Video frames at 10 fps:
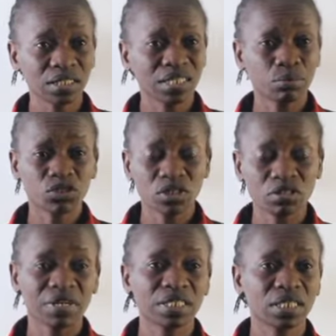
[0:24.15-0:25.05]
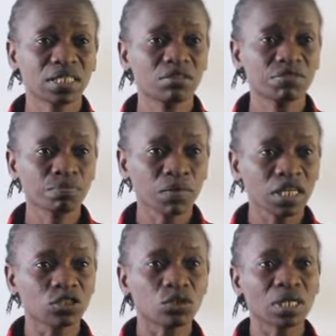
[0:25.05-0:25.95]
demonstrative adjective
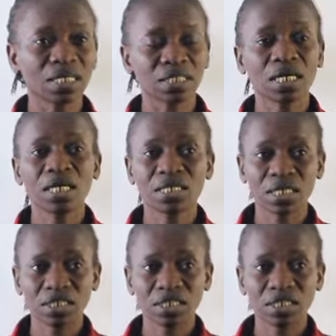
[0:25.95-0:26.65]
is known as les